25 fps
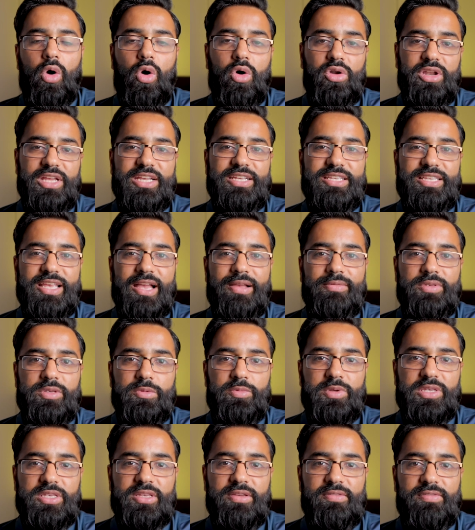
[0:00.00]
on exams
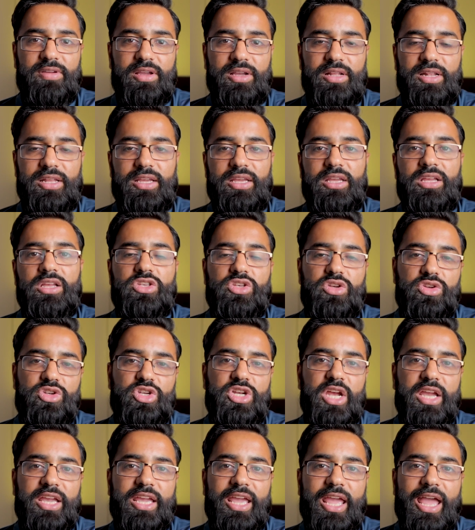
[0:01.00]
specifically, so
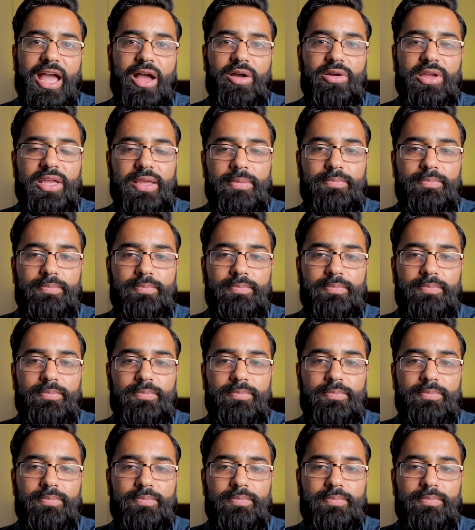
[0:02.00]
check it out.